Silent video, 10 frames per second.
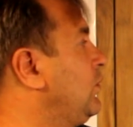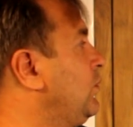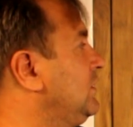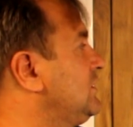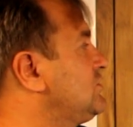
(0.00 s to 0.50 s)

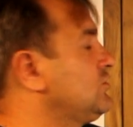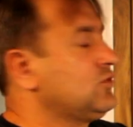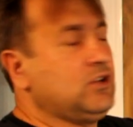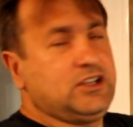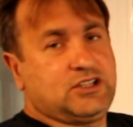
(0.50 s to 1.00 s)
when it's
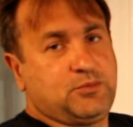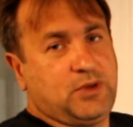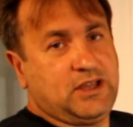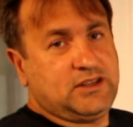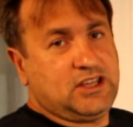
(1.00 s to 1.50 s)
circulated
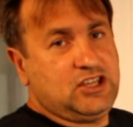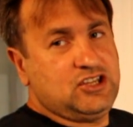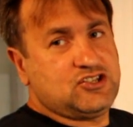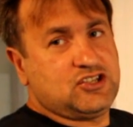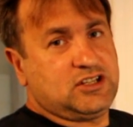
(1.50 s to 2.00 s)
by the
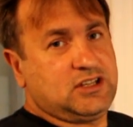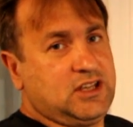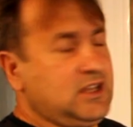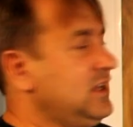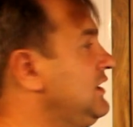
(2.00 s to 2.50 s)
engine
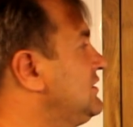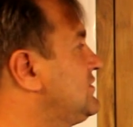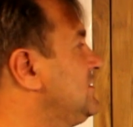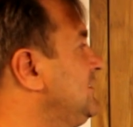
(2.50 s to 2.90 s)
it